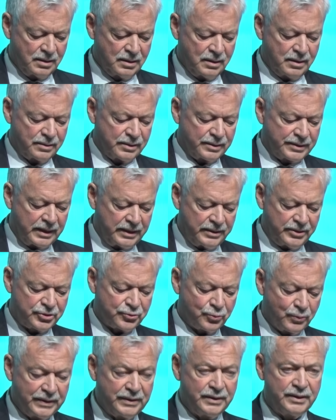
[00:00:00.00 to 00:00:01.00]
The Danish
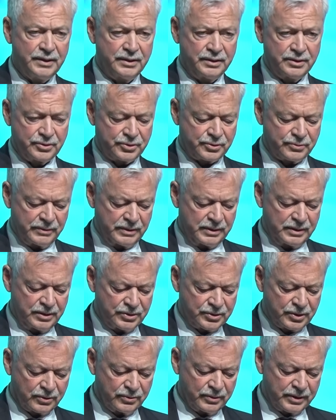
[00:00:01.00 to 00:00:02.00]
wind industry is
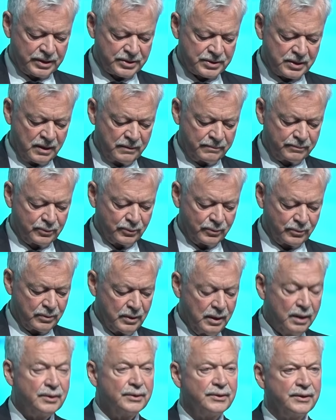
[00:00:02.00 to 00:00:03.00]
a good example.
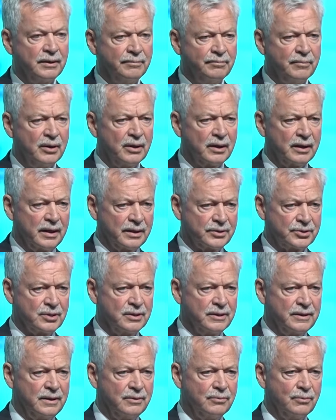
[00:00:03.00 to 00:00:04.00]
Denmark
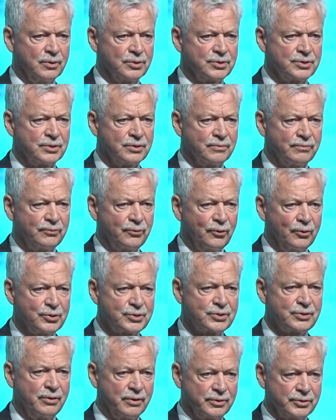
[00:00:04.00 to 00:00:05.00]
actually was the
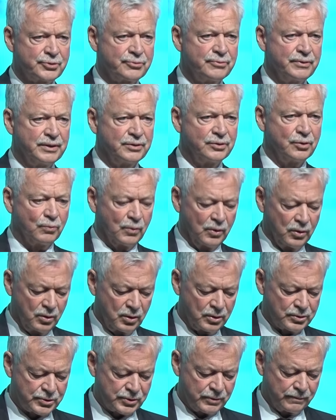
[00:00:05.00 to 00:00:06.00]
first country in the
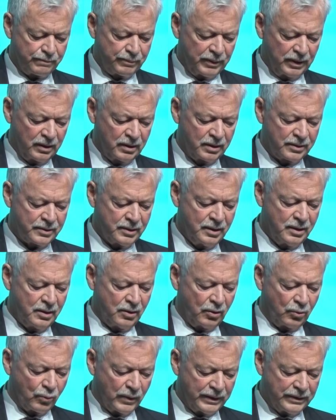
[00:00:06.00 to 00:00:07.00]
world to build
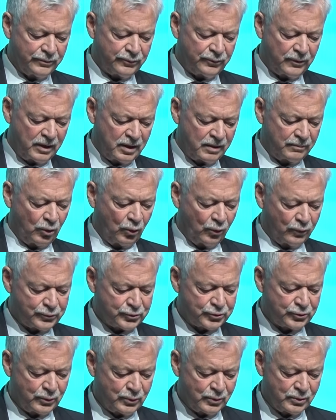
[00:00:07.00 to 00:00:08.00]
a wind farm
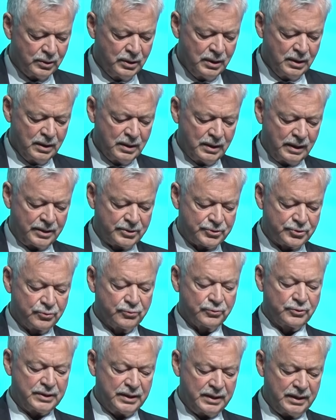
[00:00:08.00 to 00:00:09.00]
offshore, and
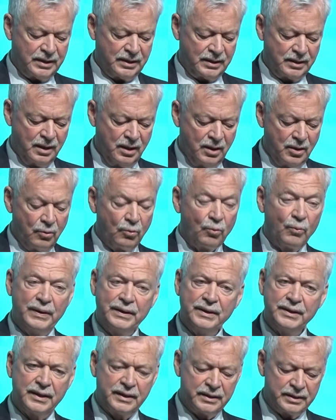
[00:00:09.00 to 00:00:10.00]
today
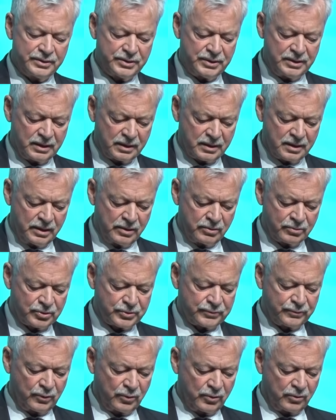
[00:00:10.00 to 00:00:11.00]
wind energy accounts
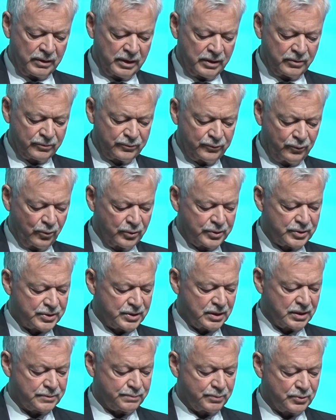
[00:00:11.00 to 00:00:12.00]
for around
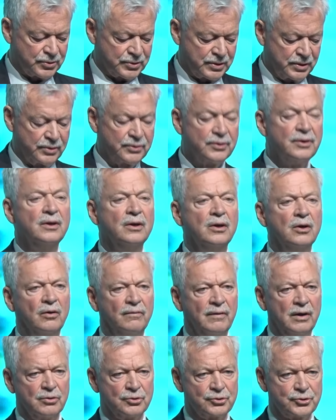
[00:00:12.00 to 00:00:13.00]
46% of
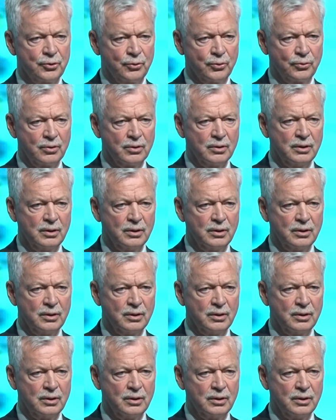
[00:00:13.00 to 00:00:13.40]
our total